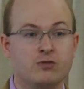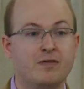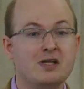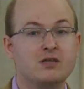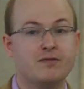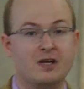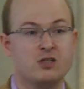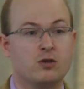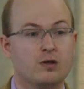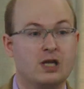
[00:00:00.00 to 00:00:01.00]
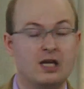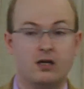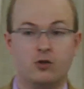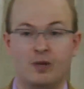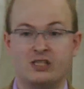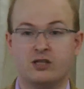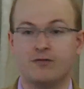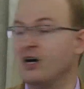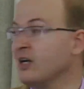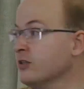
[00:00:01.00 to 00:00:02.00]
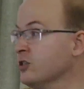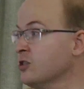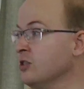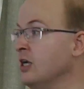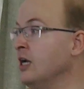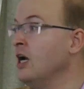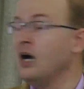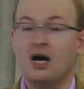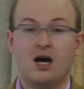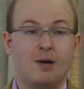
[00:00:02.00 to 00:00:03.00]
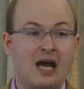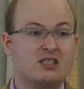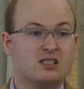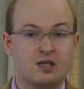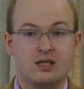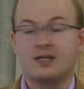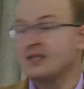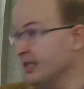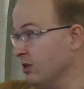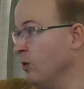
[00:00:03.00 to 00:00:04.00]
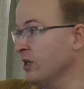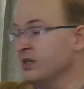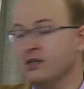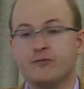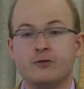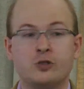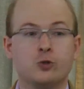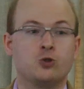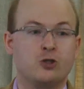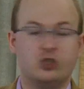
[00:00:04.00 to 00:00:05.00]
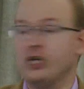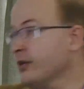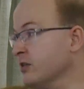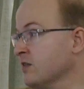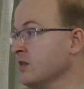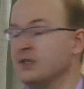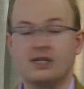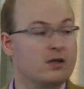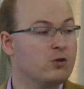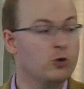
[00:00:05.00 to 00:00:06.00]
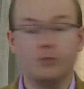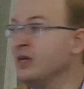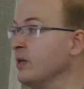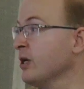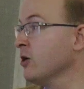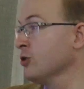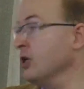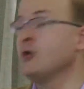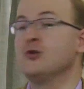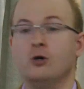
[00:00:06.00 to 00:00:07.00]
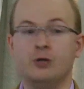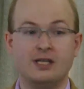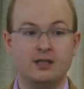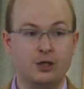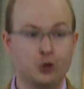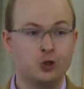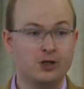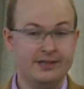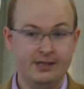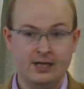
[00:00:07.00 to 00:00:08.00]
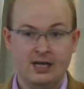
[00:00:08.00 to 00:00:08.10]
find effects on domestic violence. And the qualitative research suggests that that could be because although initially